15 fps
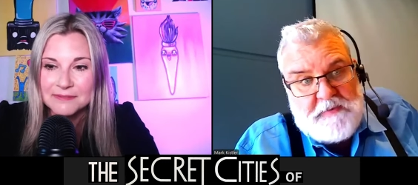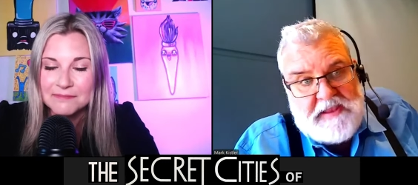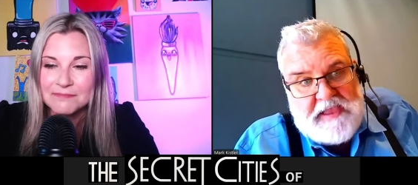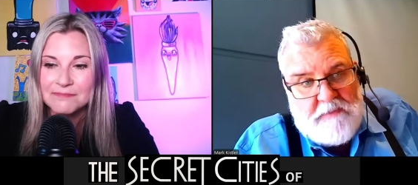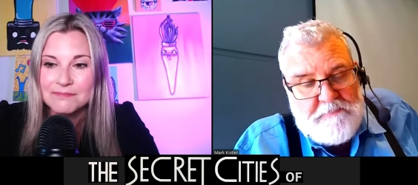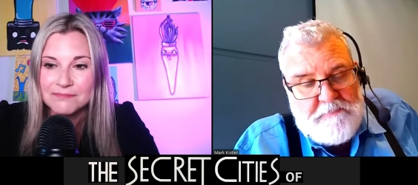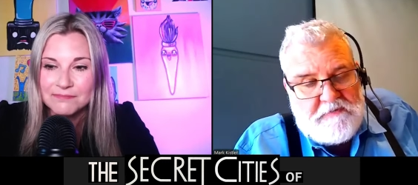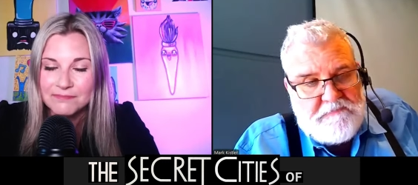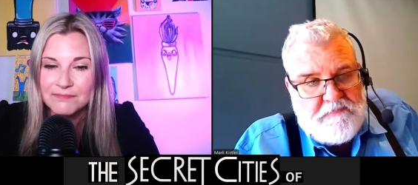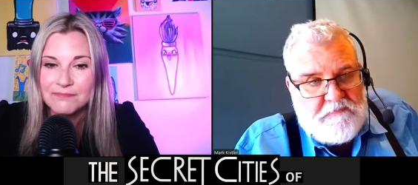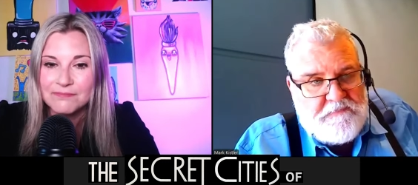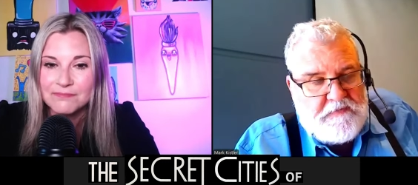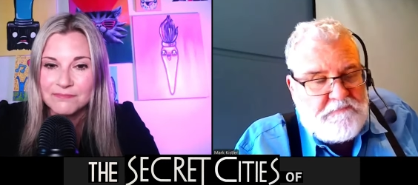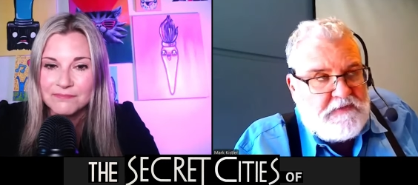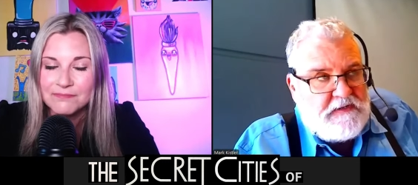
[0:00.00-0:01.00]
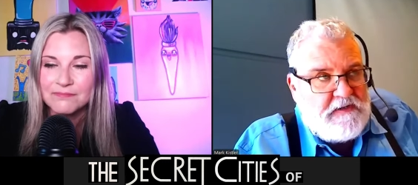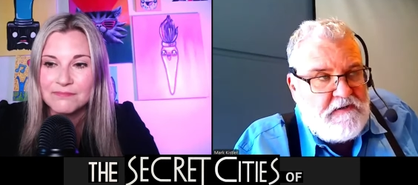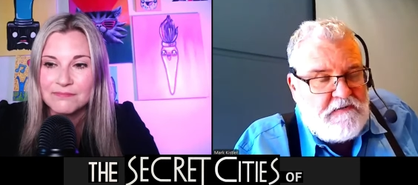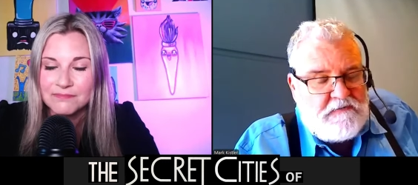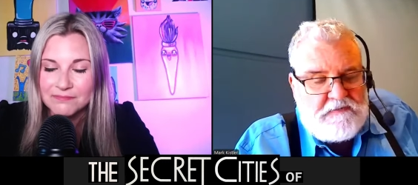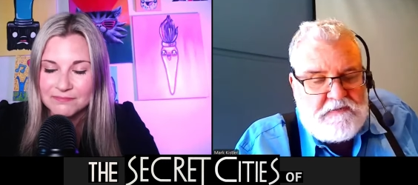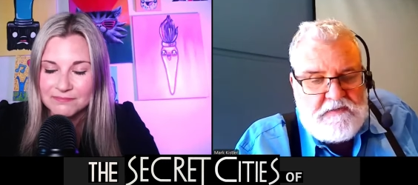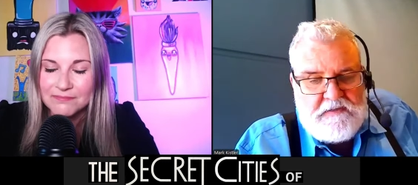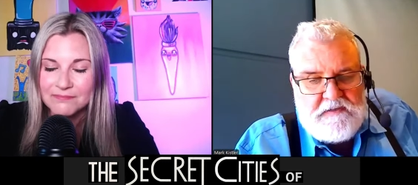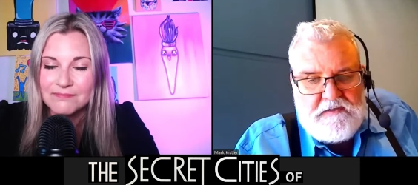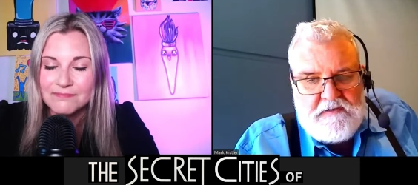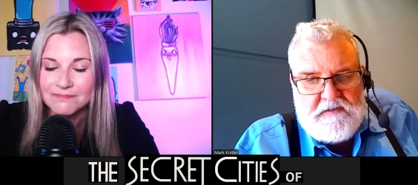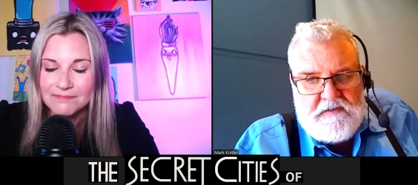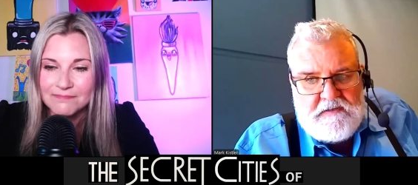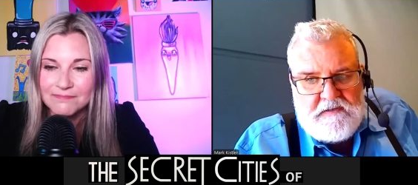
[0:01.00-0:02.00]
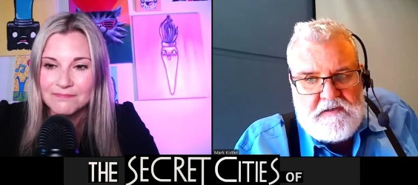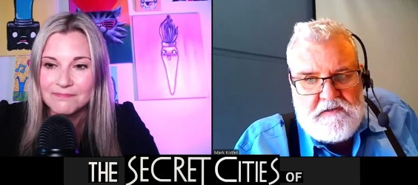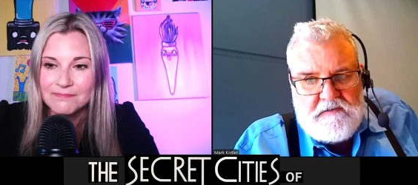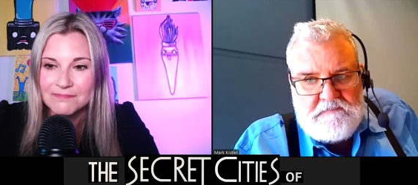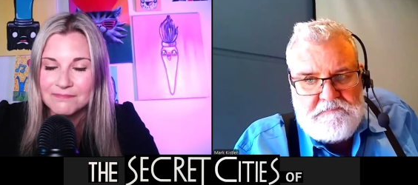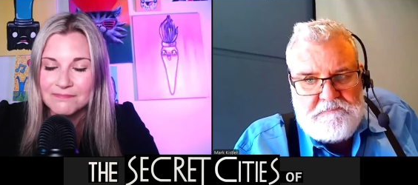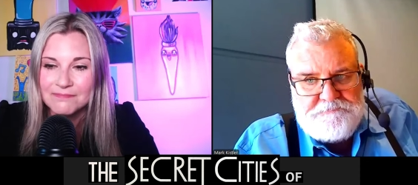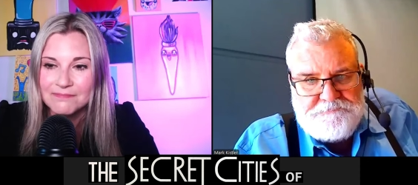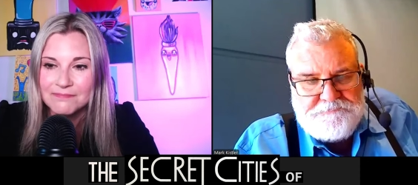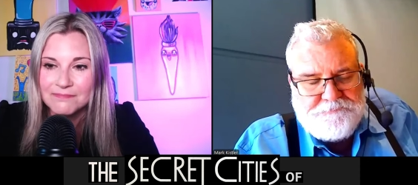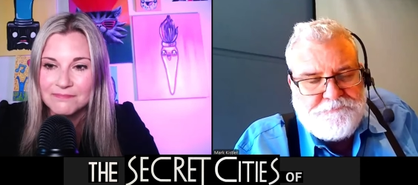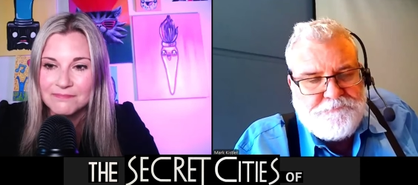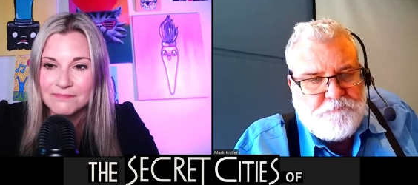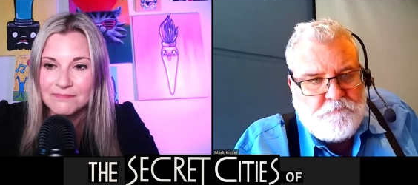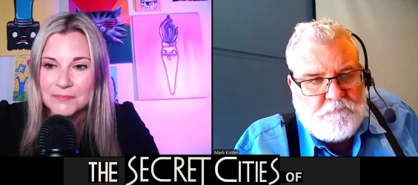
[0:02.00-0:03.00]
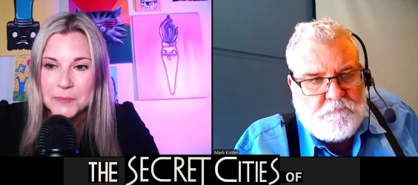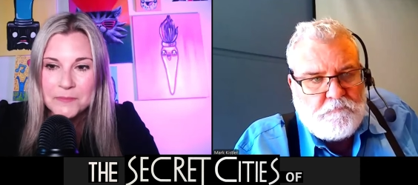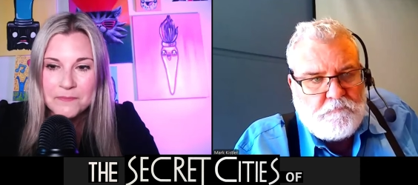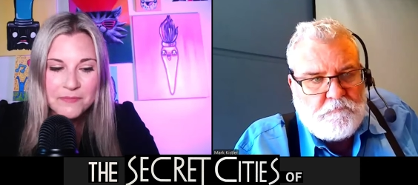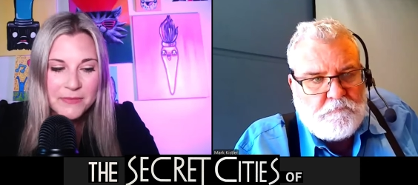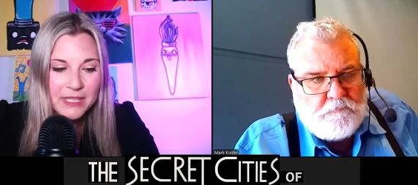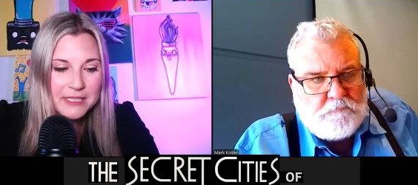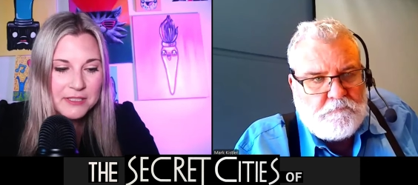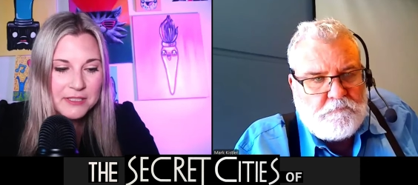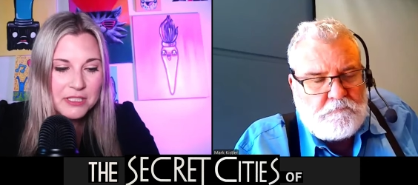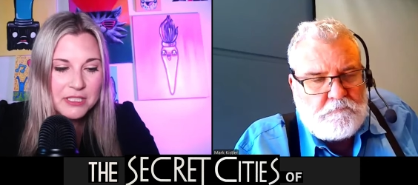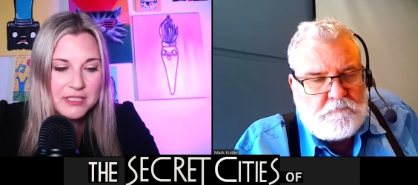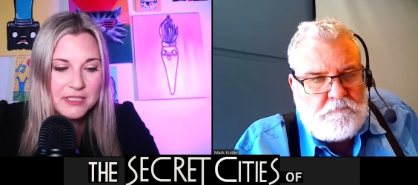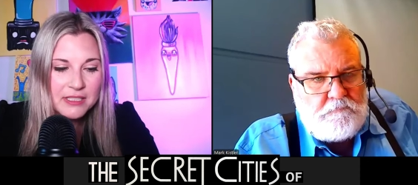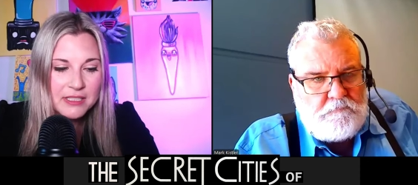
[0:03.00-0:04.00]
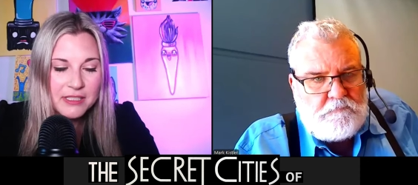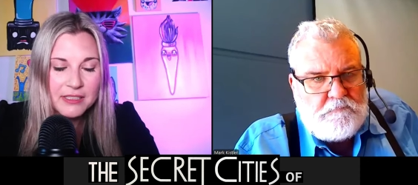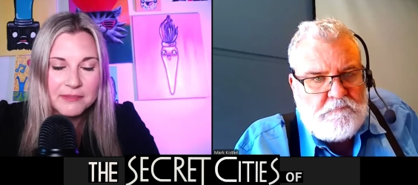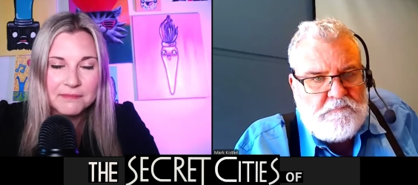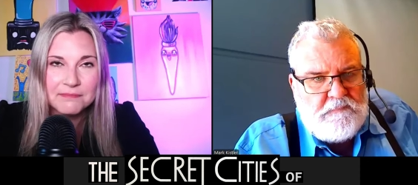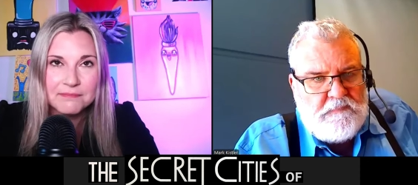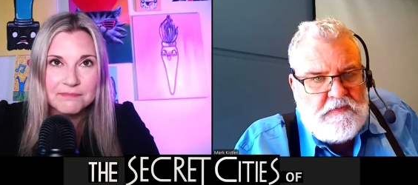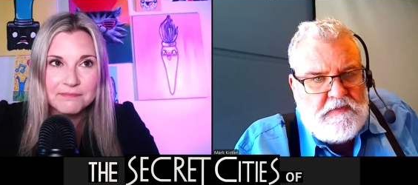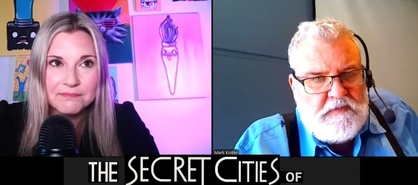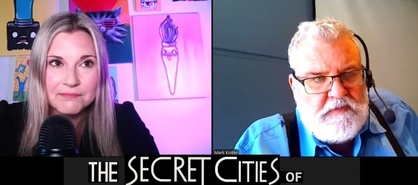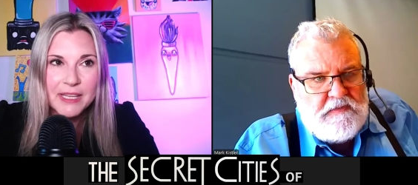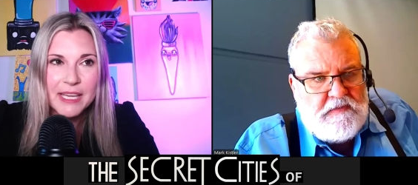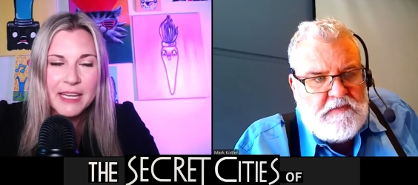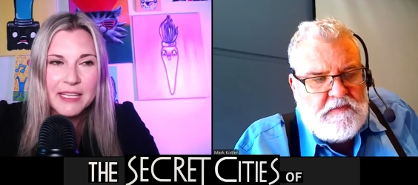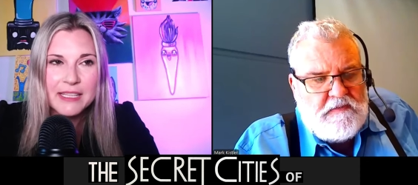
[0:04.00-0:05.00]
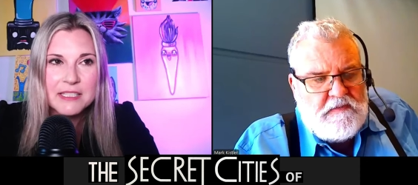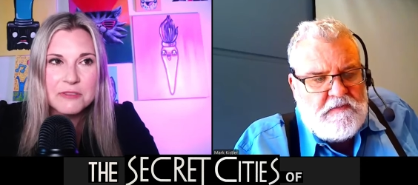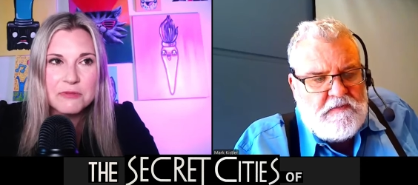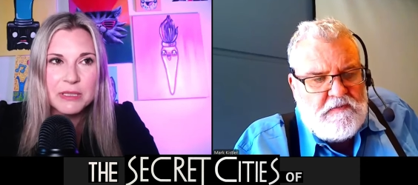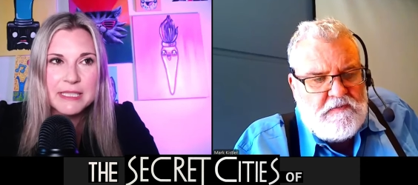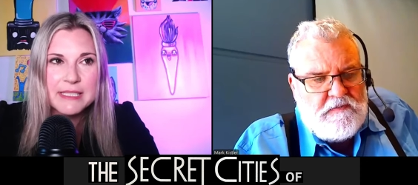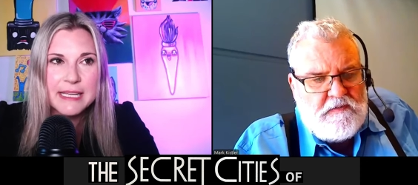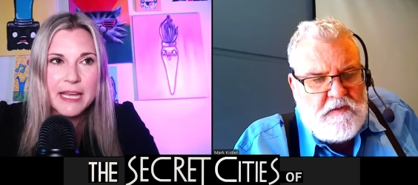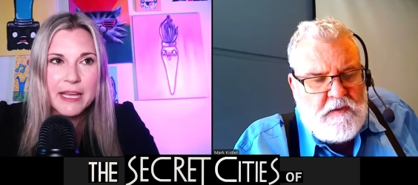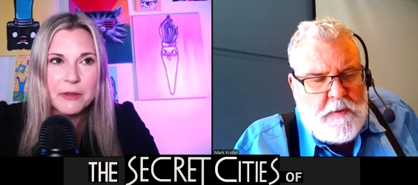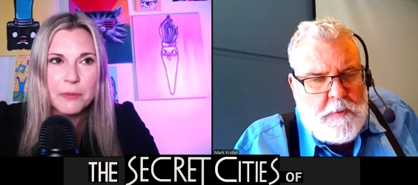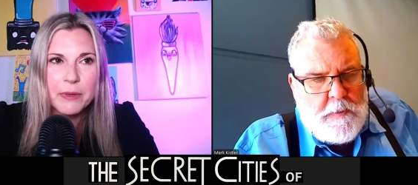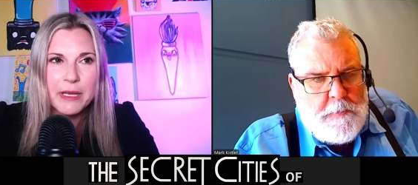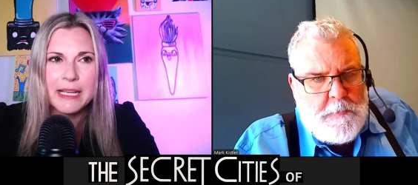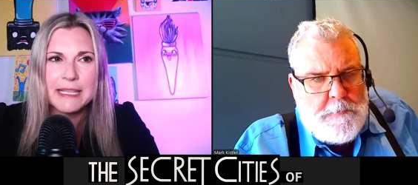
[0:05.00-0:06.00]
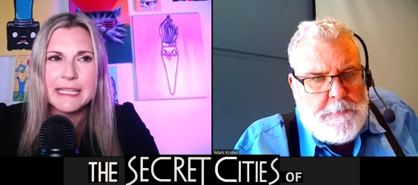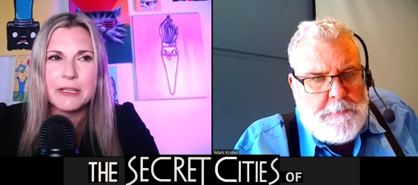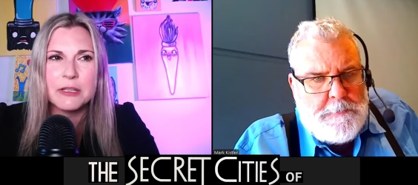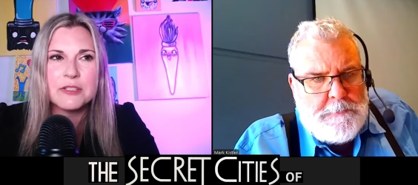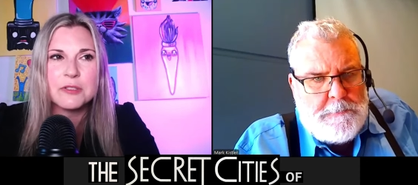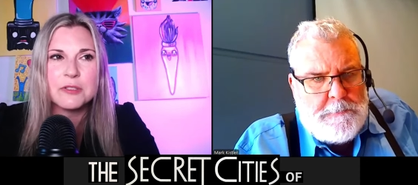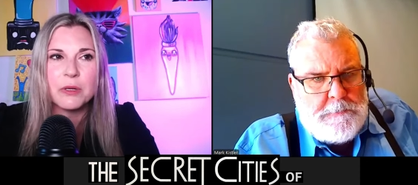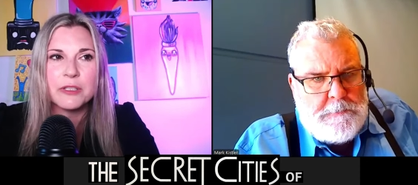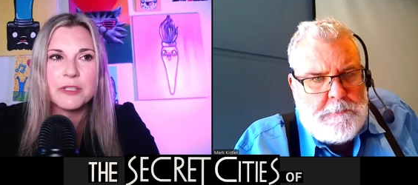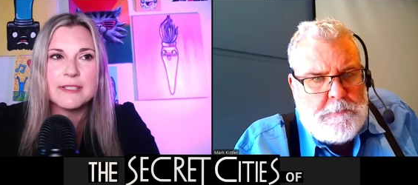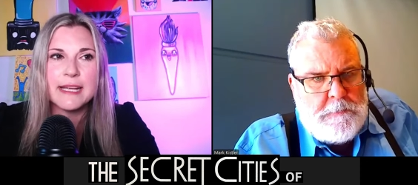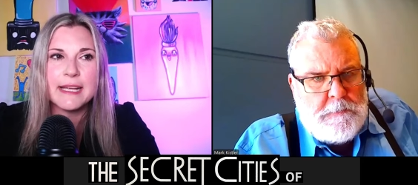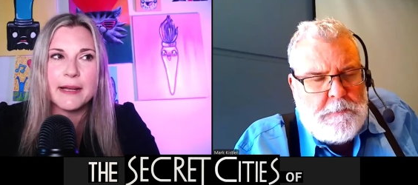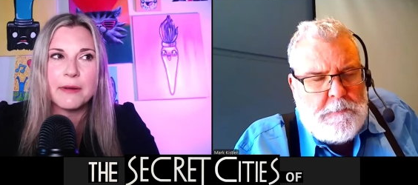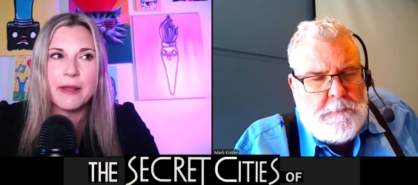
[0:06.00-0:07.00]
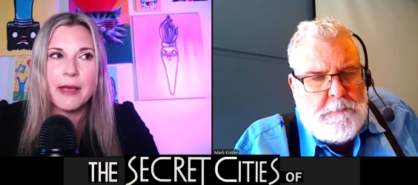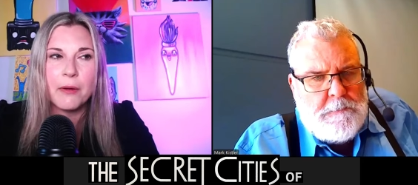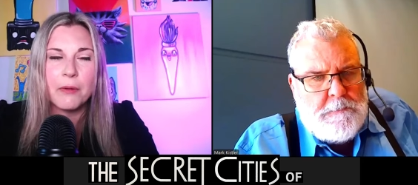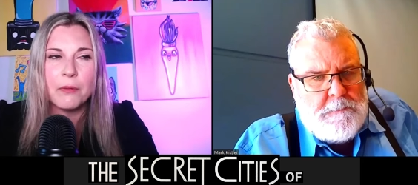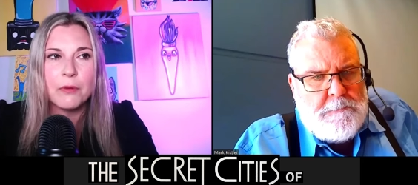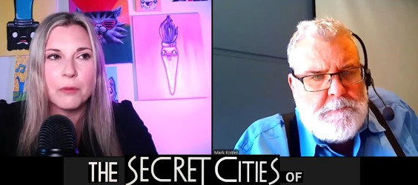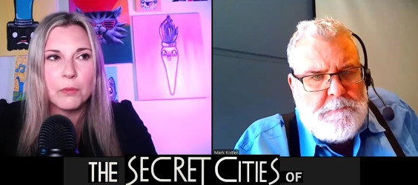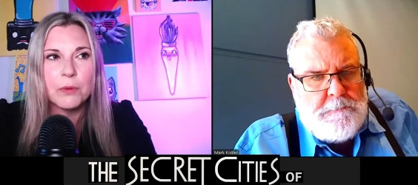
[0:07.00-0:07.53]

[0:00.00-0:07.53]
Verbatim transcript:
Speaker 1: happening for 50 years.
Speaker 2: Mm-hmm. You know, it's just uh, yeah, it's just really sad the way because I just don't understand how the